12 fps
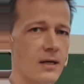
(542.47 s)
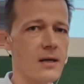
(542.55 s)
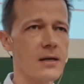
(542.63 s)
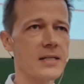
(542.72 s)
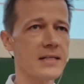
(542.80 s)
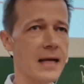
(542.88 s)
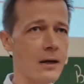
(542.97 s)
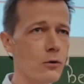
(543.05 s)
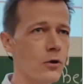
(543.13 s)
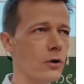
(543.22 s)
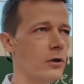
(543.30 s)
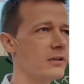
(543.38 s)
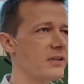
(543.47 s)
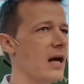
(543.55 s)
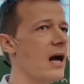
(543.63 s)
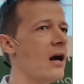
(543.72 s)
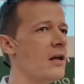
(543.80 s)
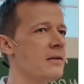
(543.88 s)
is now called
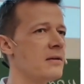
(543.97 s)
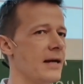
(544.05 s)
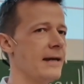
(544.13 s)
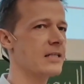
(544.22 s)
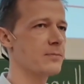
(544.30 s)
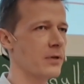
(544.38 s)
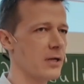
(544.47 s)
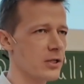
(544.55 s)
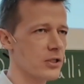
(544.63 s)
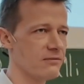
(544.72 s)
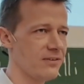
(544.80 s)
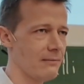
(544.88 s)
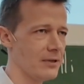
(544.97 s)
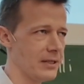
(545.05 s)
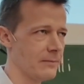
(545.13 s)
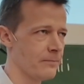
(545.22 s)
an exponential family.